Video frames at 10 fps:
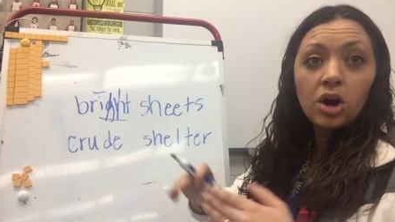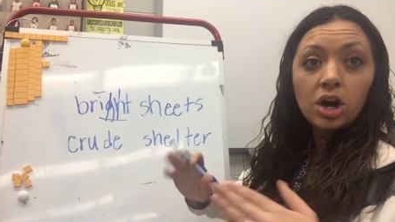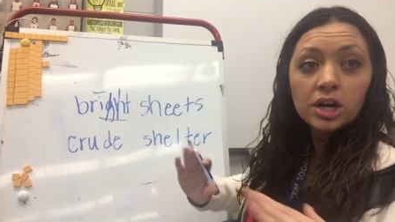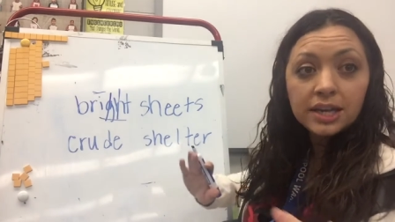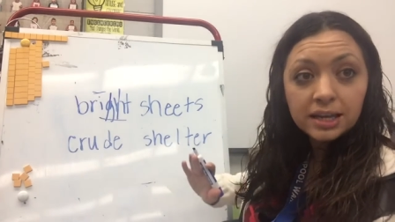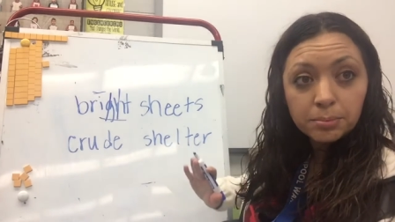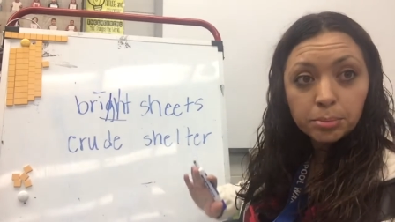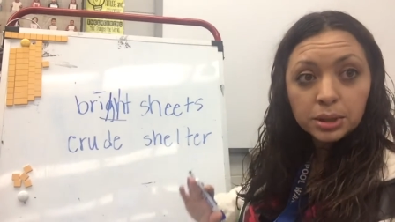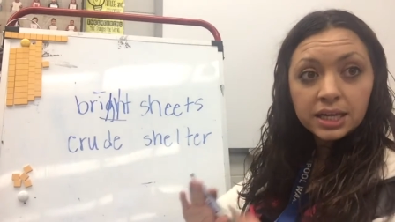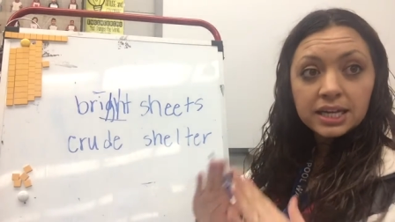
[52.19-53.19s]
R can
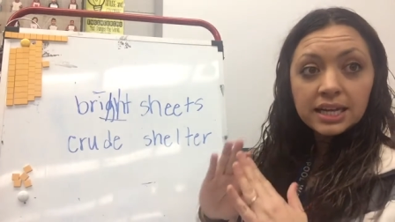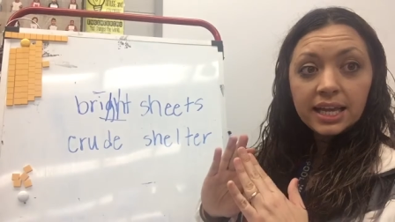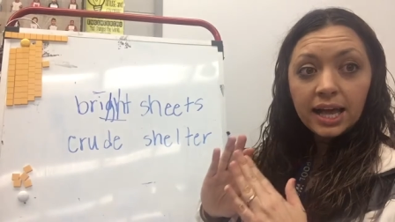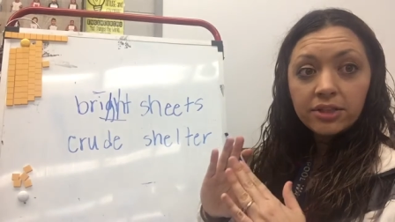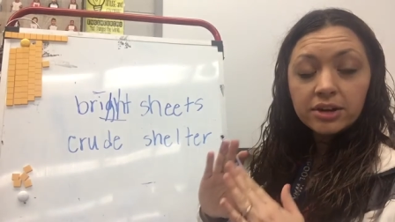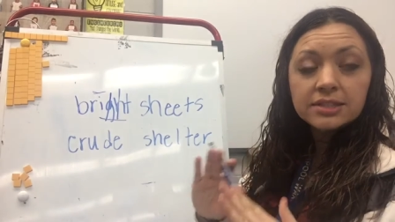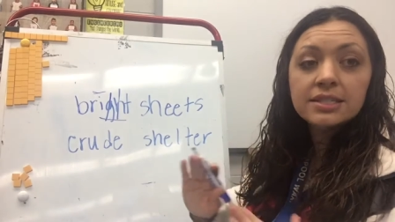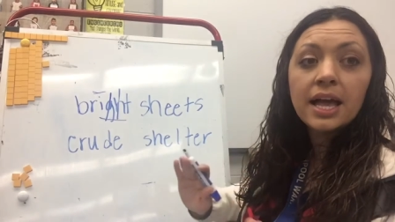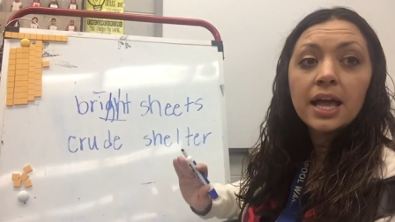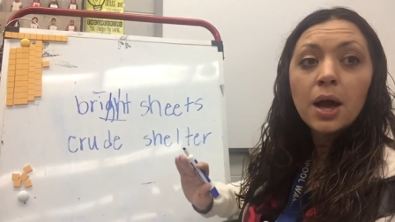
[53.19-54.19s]
blend together and
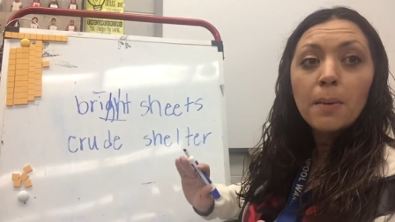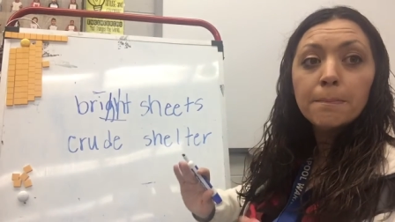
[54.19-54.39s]
say